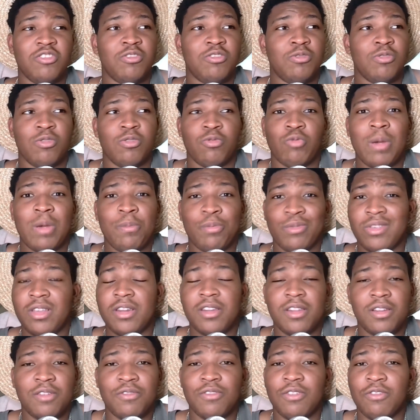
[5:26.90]
a
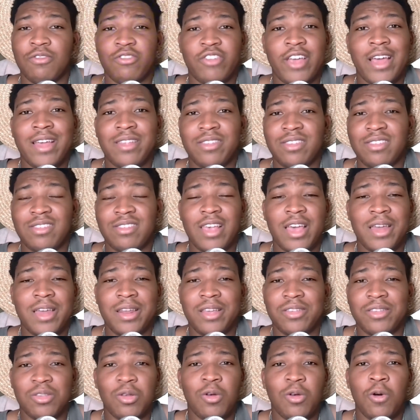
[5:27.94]
representative of giant society
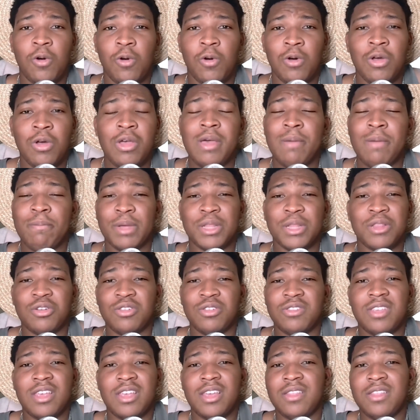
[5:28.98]
as a whole, but they're
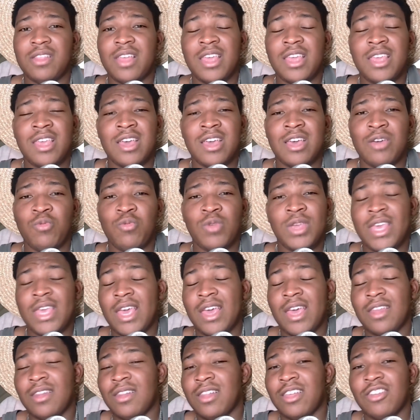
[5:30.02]
saying that, yeah, we
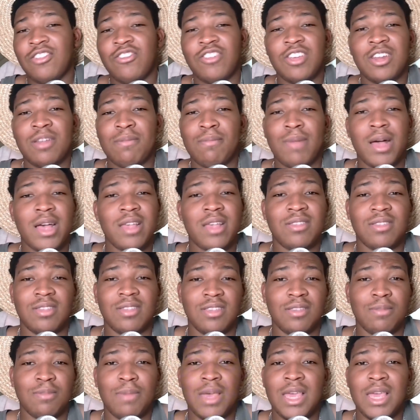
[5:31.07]
can't legitimize
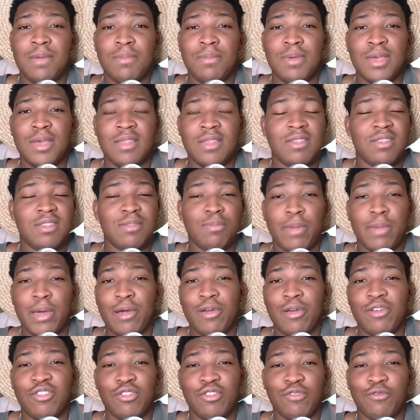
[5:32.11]
this baby and this
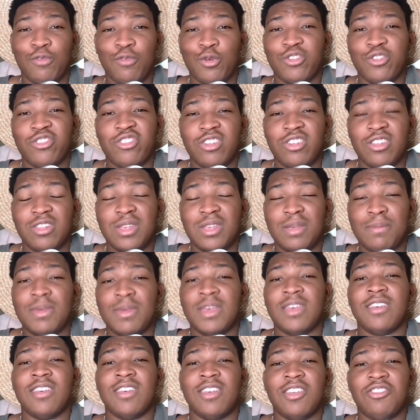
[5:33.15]
marriage, unfortunately,
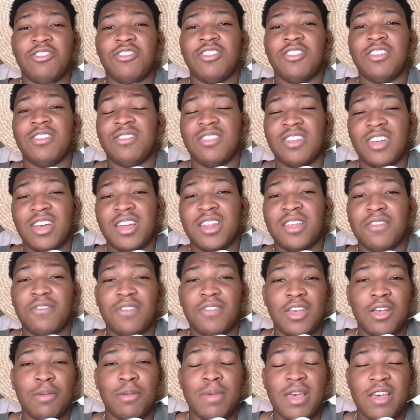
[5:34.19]
because she's not of
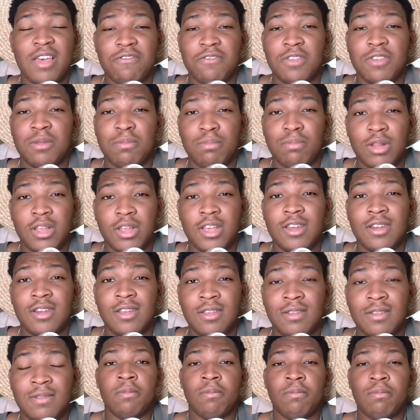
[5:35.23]
Elbafian blood.
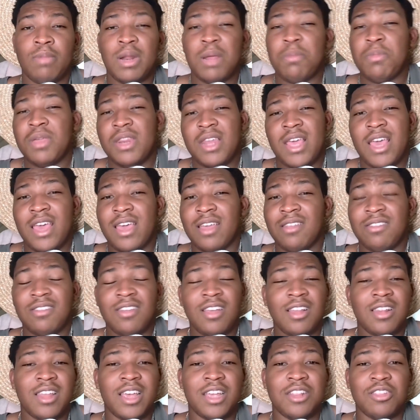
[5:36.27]
But I mean, hey, it's
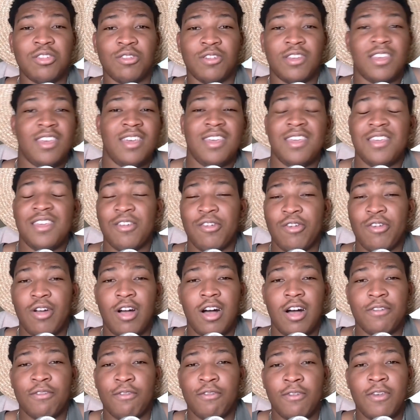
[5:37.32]
not like they're kicking her
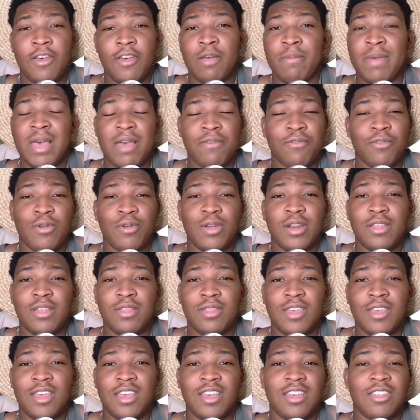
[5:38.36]
off of Elbaf or
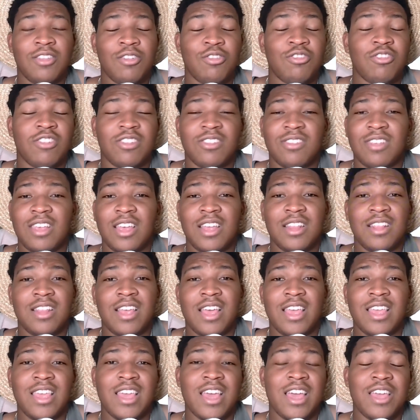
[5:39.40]
anything. They're just saying
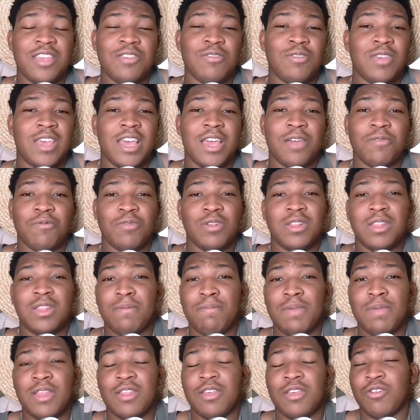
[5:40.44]
that, yeah, you can't really
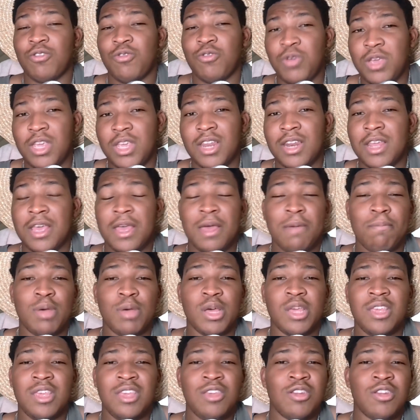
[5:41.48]
be the queen,
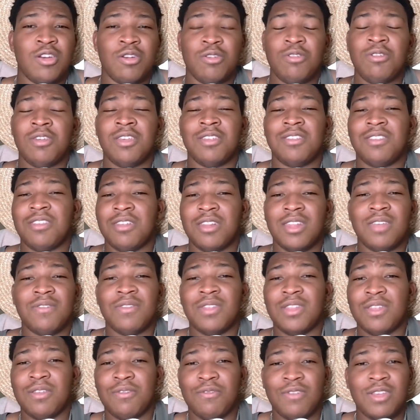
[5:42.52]
but you know, you can still live
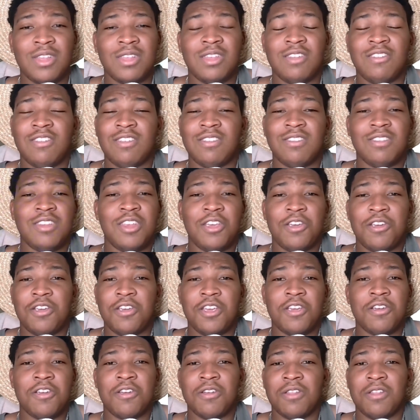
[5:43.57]
in the villages near
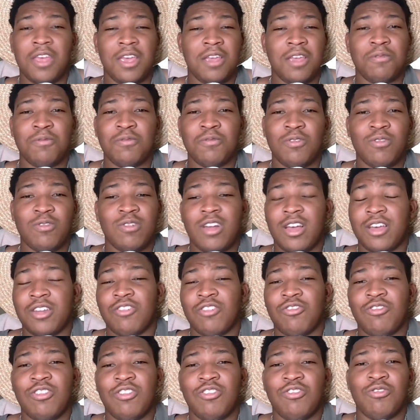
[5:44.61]
here. Like, we're not going
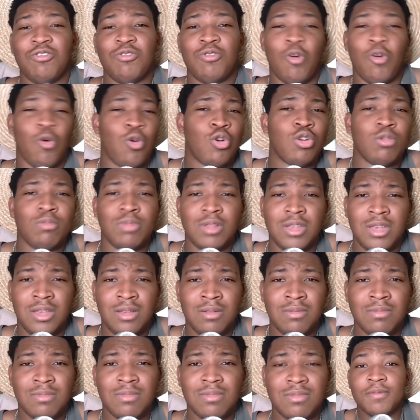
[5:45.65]
to treat you horribly.
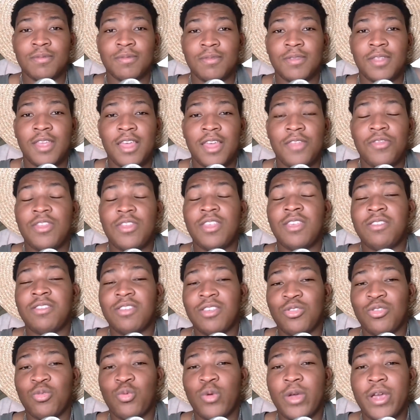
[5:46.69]
And this
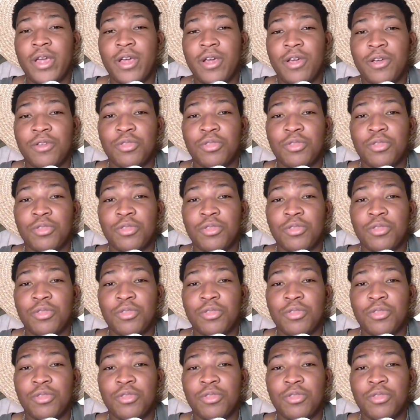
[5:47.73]
is where